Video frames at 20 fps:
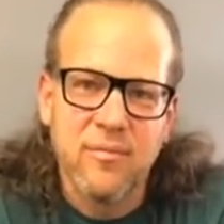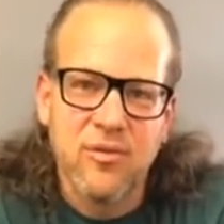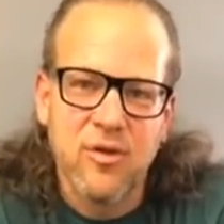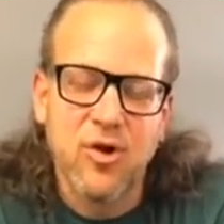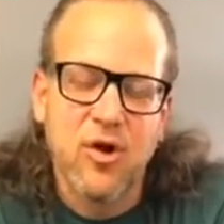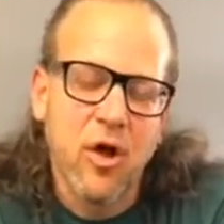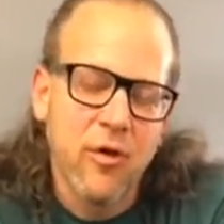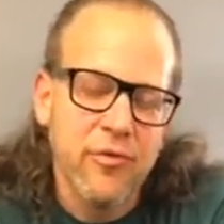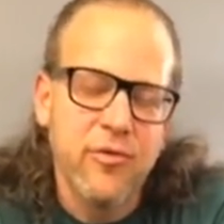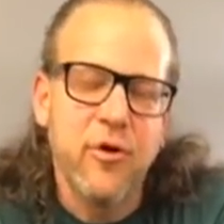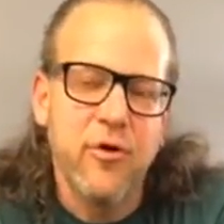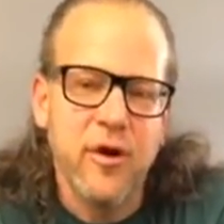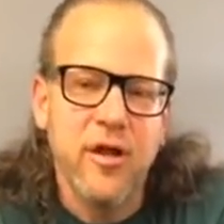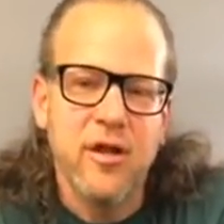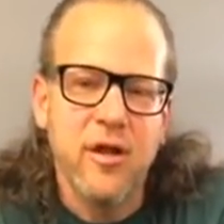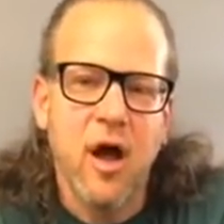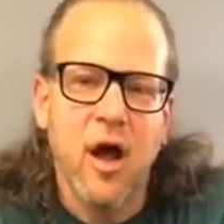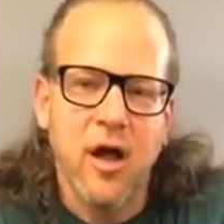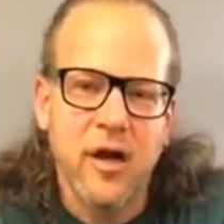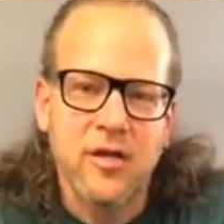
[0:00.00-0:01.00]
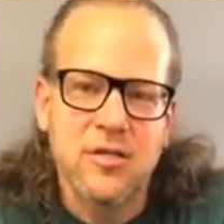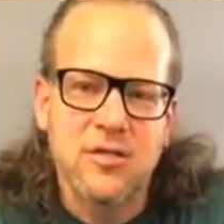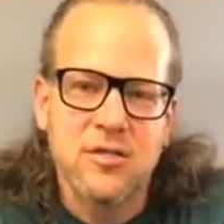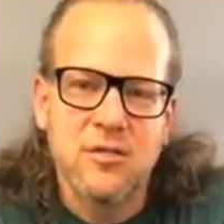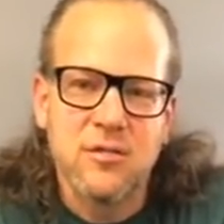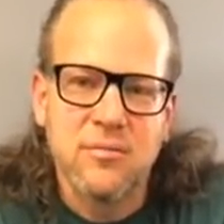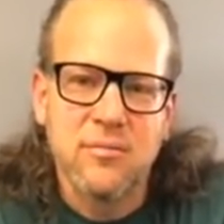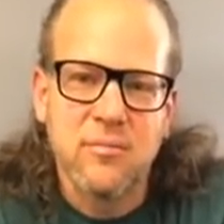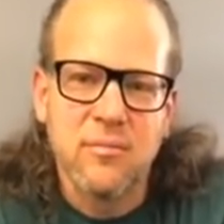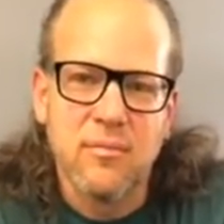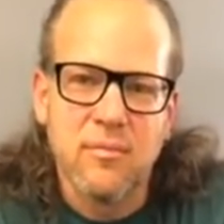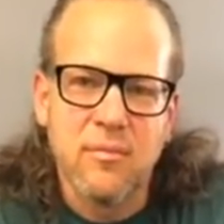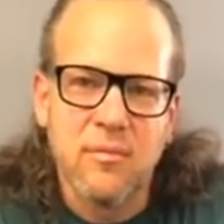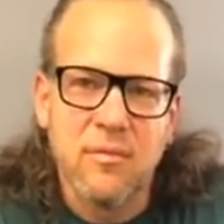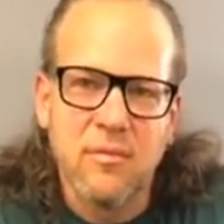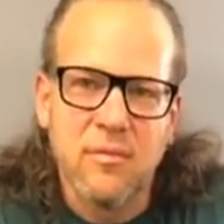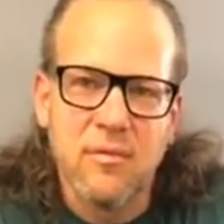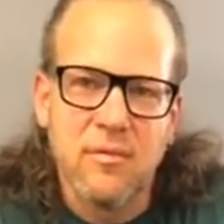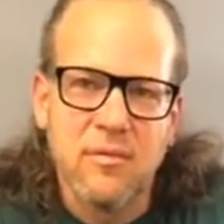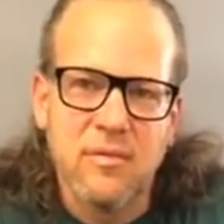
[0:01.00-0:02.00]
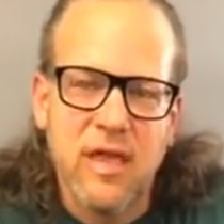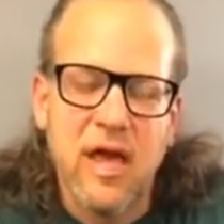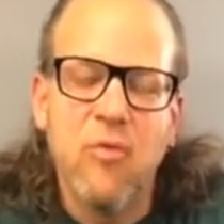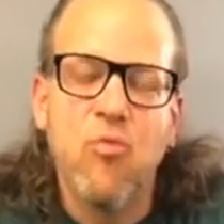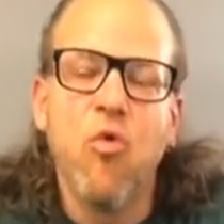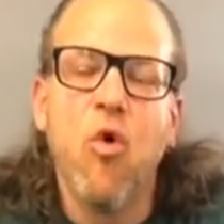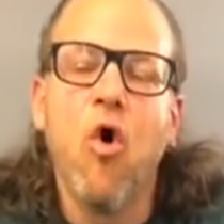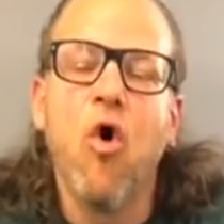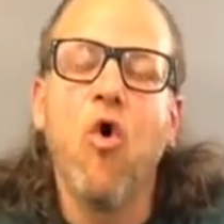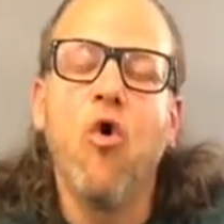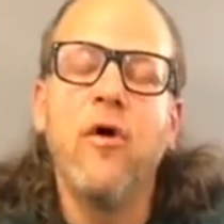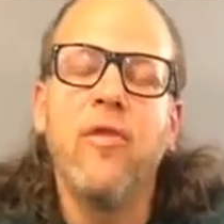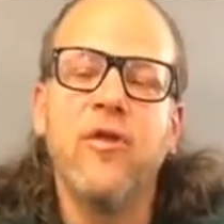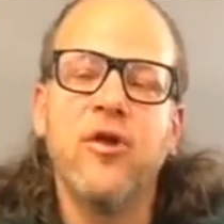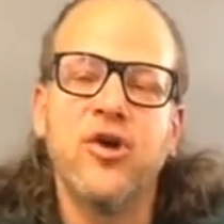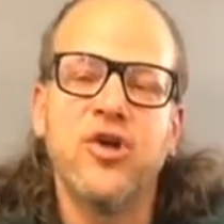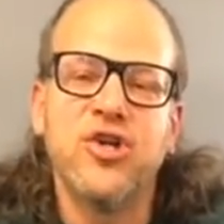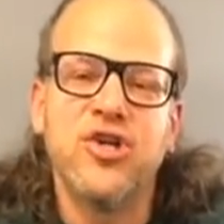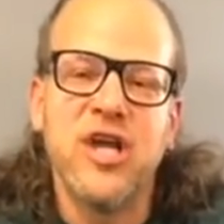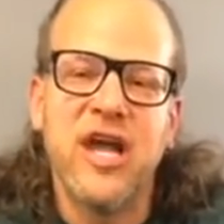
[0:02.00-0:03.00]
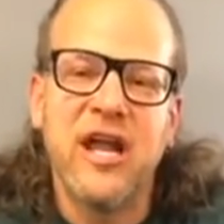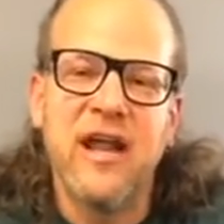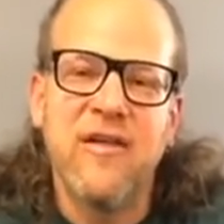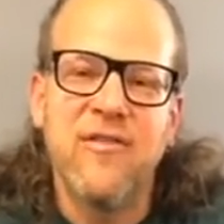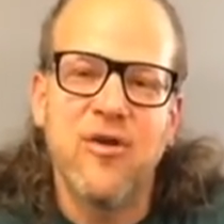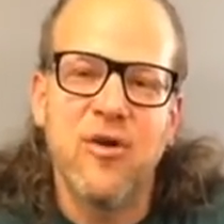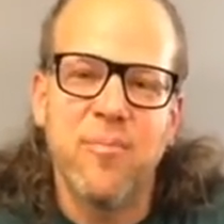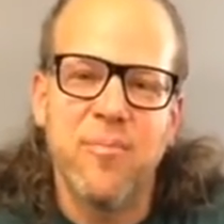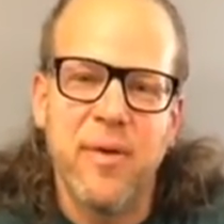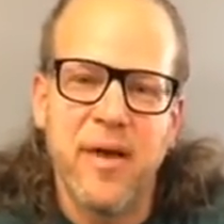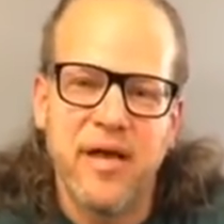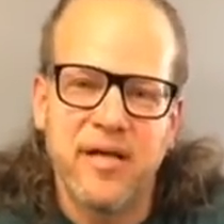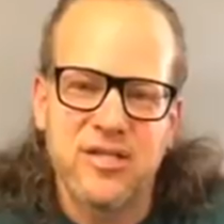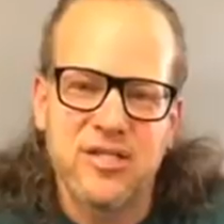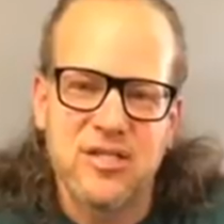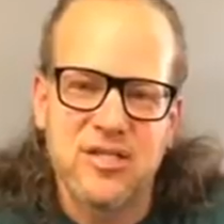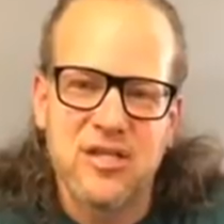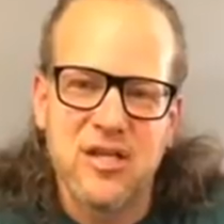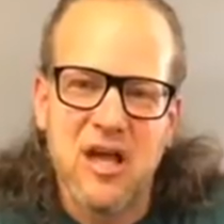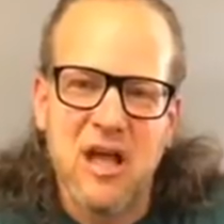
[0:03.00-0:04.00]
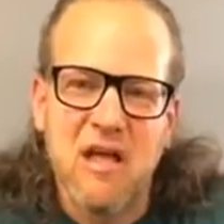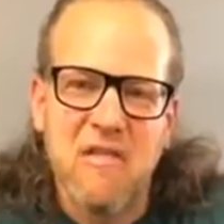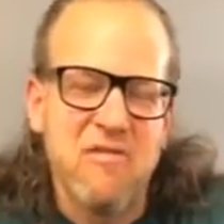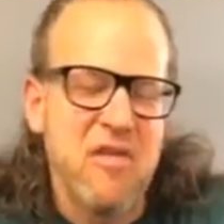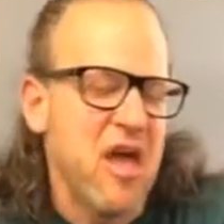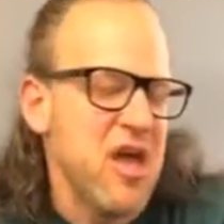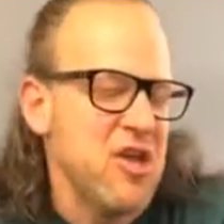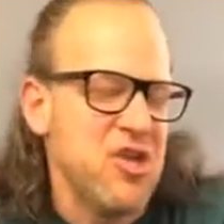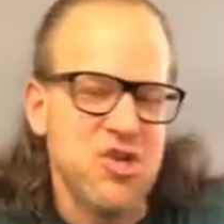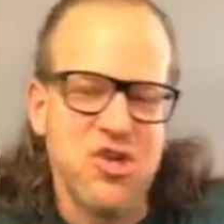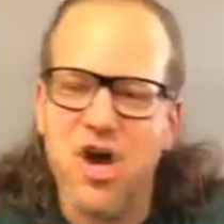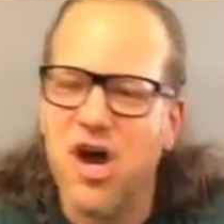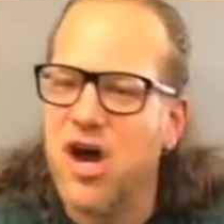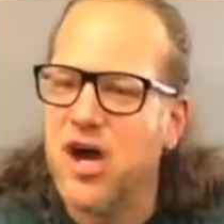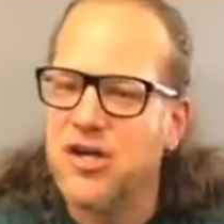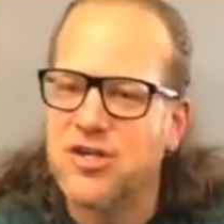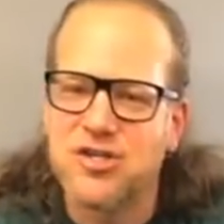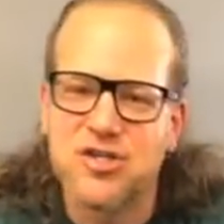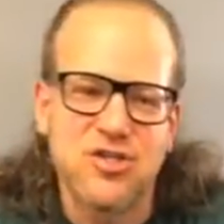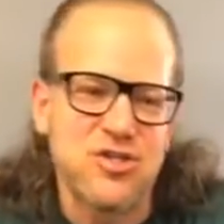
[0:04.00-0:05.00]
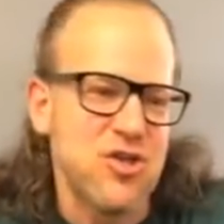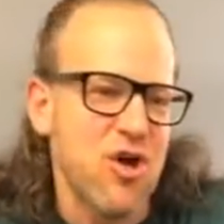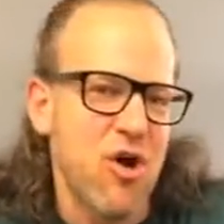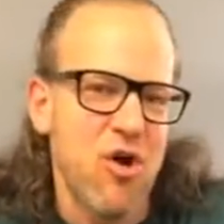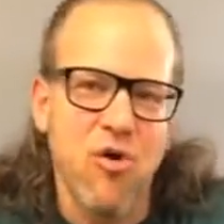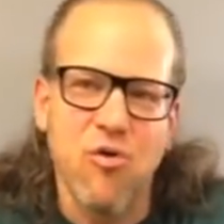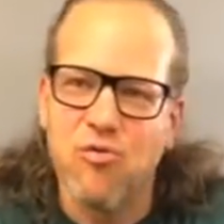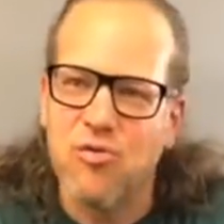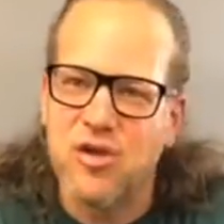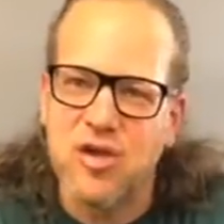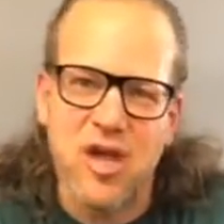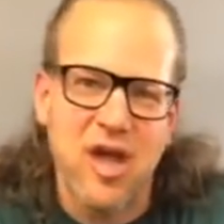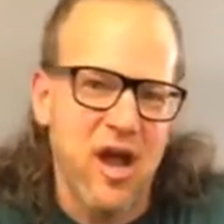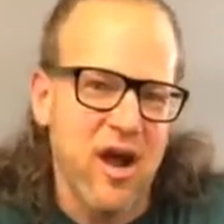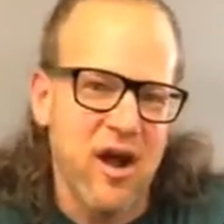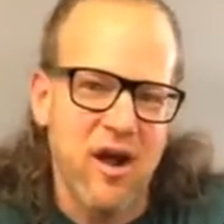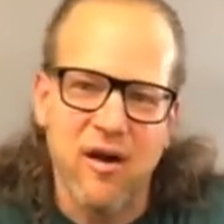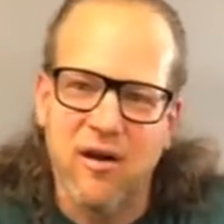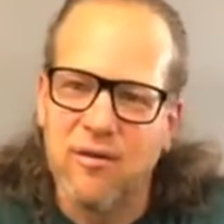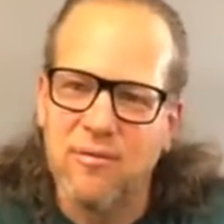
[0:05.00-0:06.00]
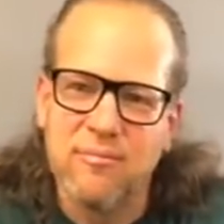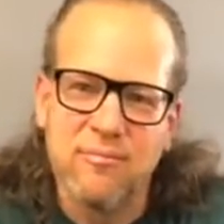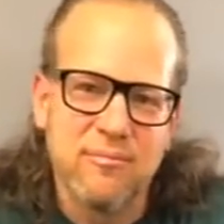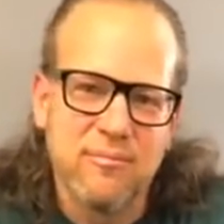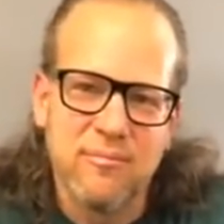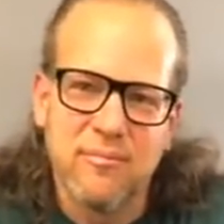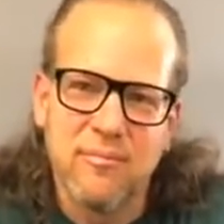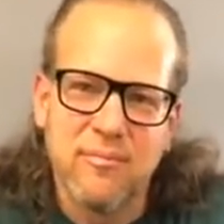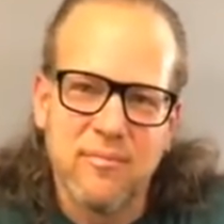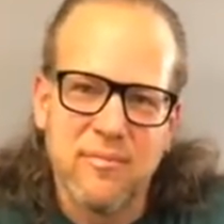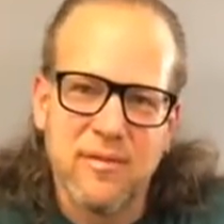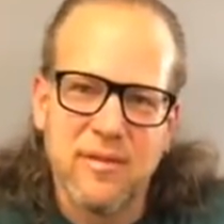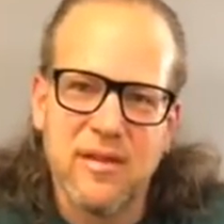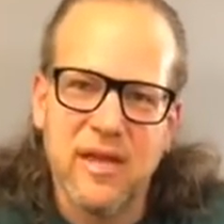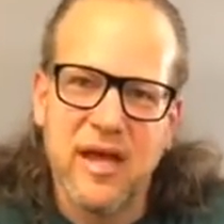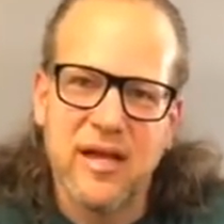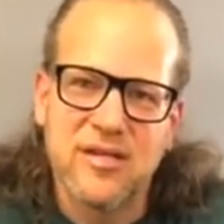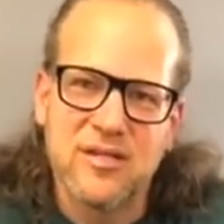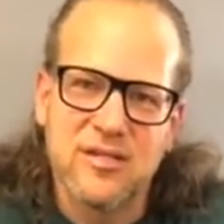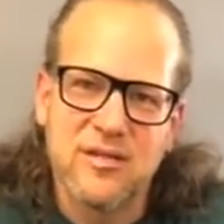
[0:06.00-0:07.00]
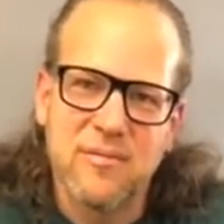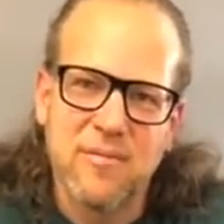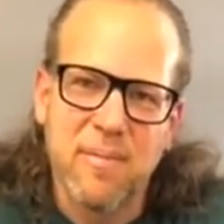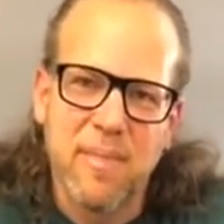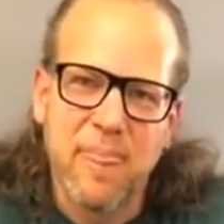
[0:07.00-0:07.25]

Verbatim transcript: They're called dirty dogs. They roll in their shit and their piss. They just don't care. Next.